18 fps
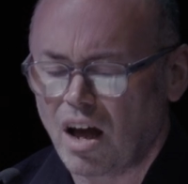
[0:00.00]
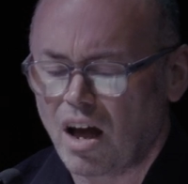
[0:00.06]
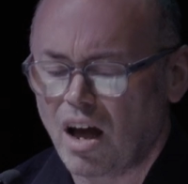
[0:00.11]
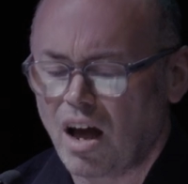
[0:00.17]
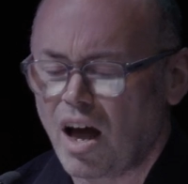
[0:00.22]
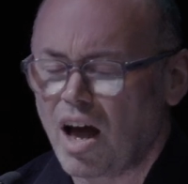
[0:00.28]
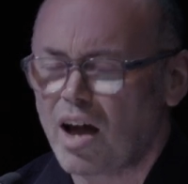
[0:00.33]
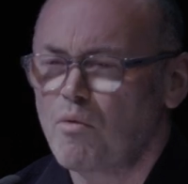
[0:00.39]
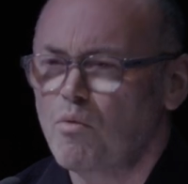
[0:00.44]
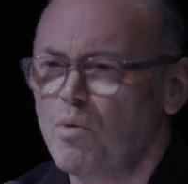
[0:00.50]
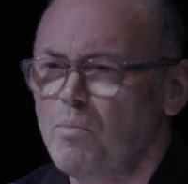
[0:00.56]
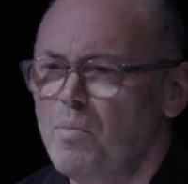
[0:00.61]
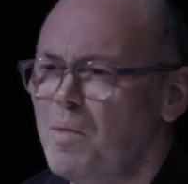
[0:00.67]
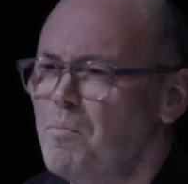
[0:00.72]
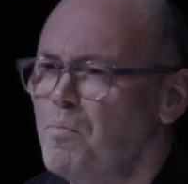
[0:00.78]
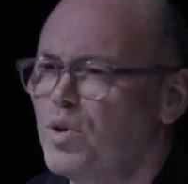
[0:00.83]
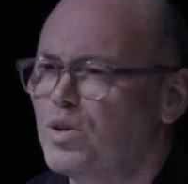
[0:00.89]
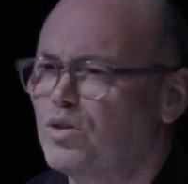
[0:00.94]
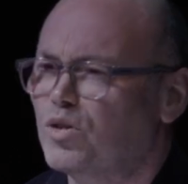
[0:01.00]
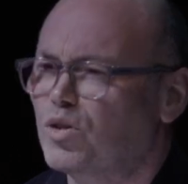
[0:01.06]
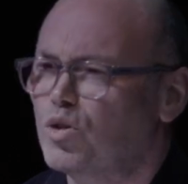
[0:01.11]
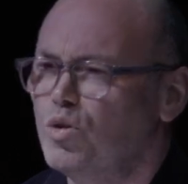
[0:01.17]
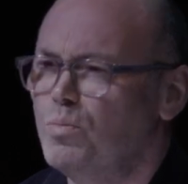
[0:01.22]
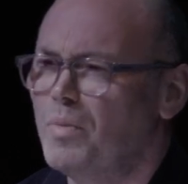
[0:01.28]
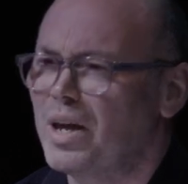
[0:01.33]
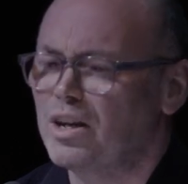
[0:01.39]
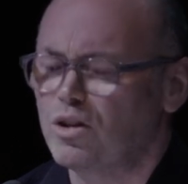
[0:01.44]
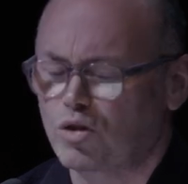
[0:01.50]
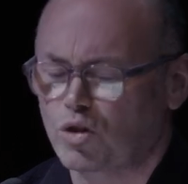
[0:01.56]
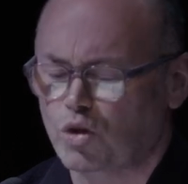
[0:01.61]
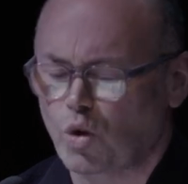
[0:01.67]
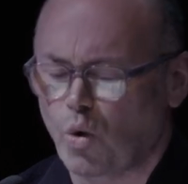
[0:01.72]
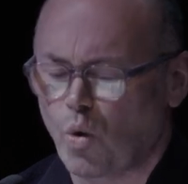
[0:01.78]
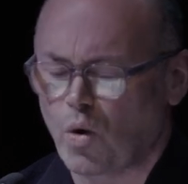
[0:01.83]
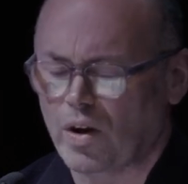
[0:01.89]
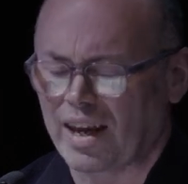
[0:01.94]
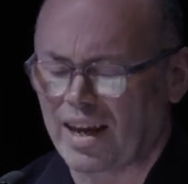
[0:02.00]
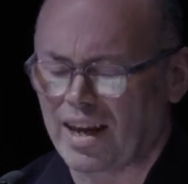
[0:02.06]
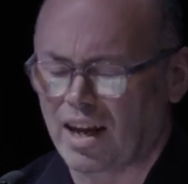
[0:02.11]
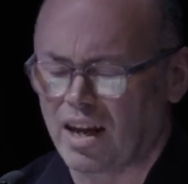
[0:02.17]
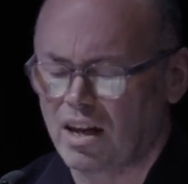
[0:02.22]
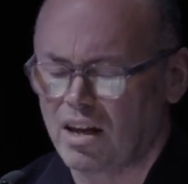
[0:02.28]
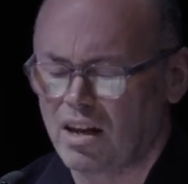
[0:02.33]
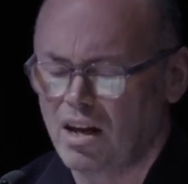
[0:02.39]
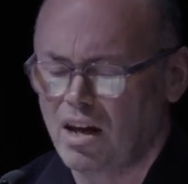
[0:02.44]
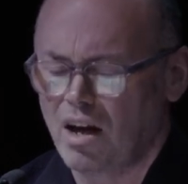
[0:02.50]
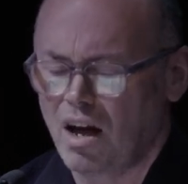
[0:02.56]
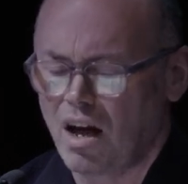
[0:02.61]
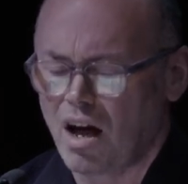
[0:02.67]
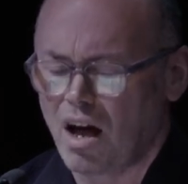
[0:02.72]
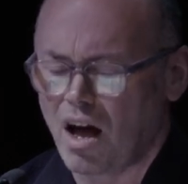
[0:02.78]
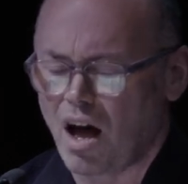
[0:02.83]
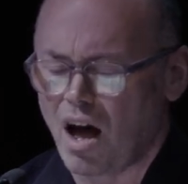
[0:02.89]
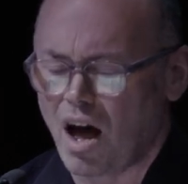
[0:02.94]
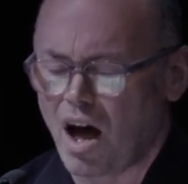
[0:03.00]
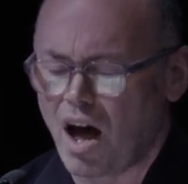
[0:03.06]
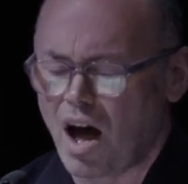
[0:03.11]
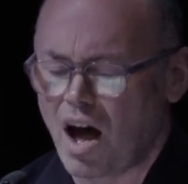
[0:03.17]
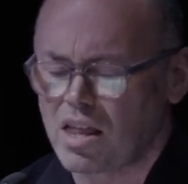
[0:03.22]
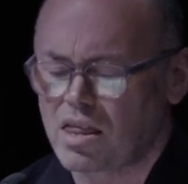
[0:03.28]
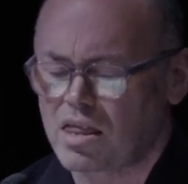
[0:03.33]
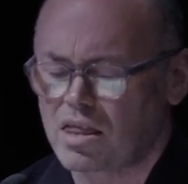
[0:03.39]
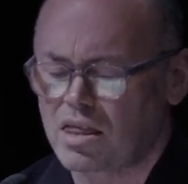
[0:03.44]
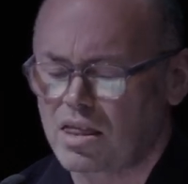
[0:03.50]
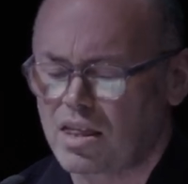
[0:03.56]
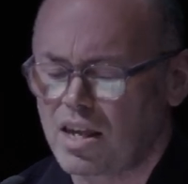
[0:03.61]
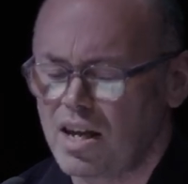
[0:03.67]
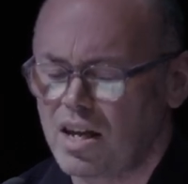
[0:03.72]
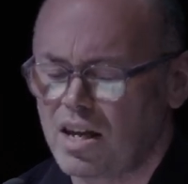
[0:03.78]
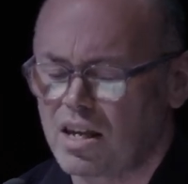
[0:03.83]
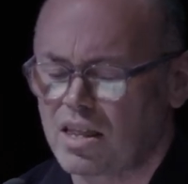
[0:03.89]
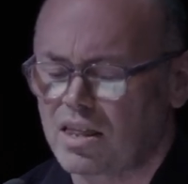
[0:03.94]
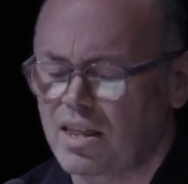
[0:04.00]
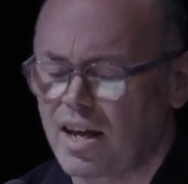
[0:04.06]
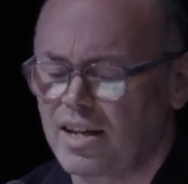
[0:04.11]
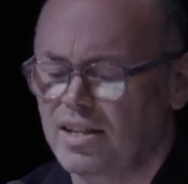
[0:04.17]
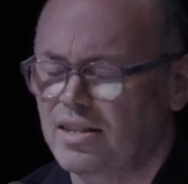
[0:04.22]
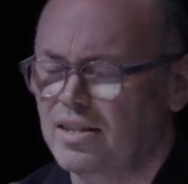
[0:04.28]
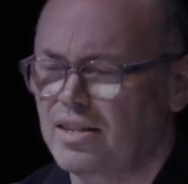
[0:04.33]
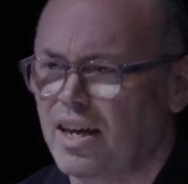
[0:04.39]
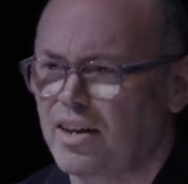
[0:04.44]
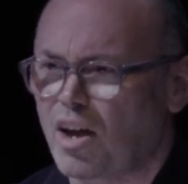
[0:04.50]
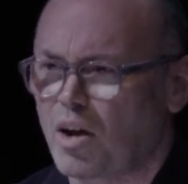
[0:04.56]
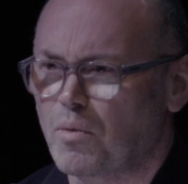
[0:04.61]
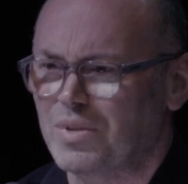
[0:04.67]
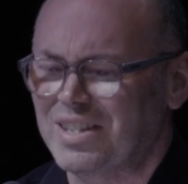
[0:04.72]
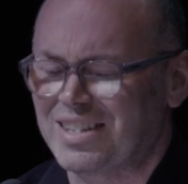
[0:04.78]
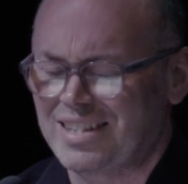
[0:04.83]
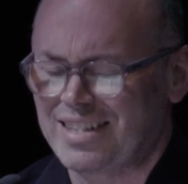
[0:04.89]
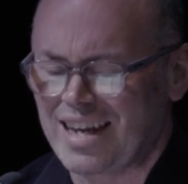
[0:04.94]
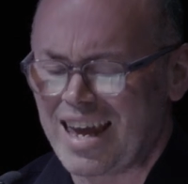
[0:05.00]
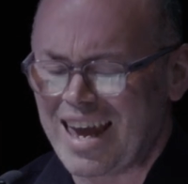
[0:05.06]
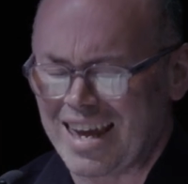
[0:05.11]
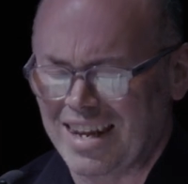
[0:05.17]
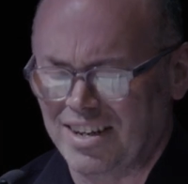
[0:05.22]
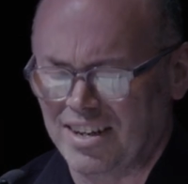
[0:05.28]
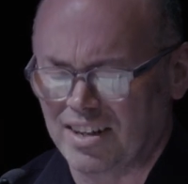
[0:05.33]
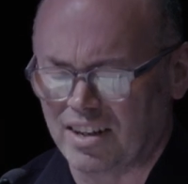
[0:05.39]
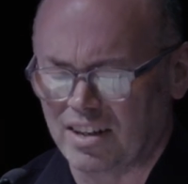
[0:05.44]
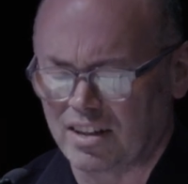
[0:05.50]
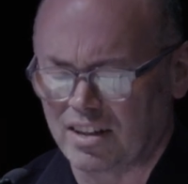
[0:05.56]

"I remember two men talking. I think they said I was dead."